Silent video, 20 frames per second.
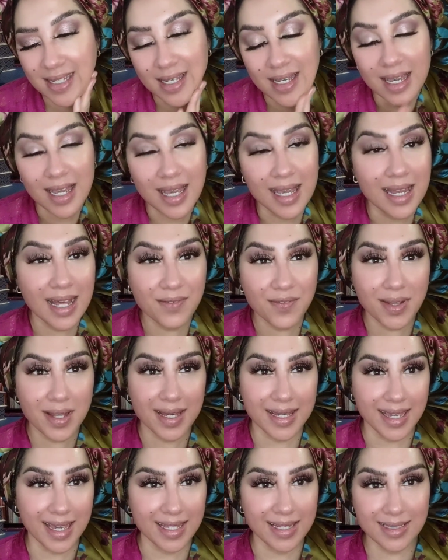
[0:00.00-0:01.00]
And I feel like
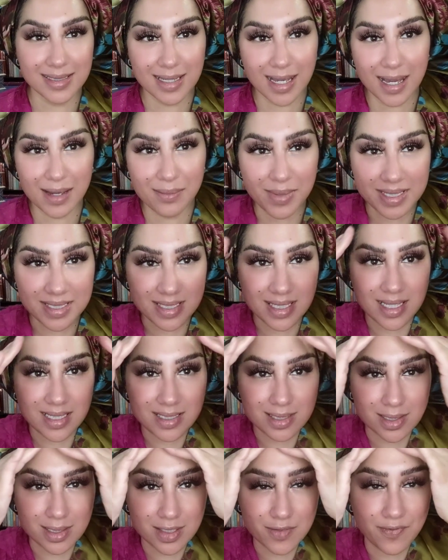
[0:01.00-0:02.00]
anytime my skin
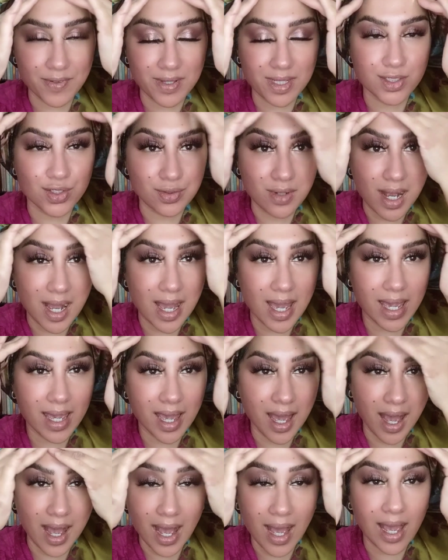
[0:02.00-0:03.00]
starts feeling dry,
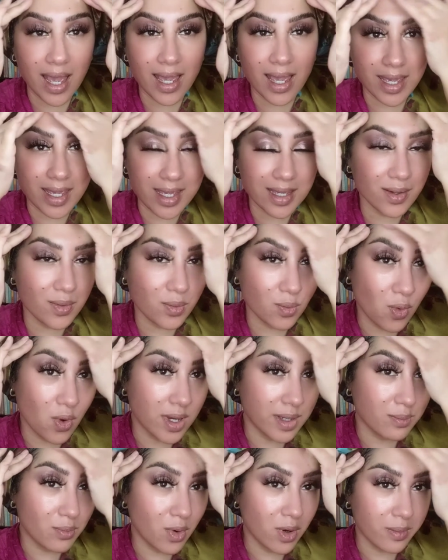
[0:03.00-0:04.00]
I
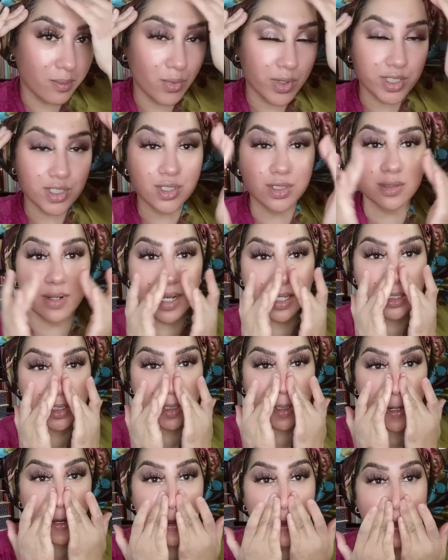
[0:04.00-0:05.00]
want more moisturizer.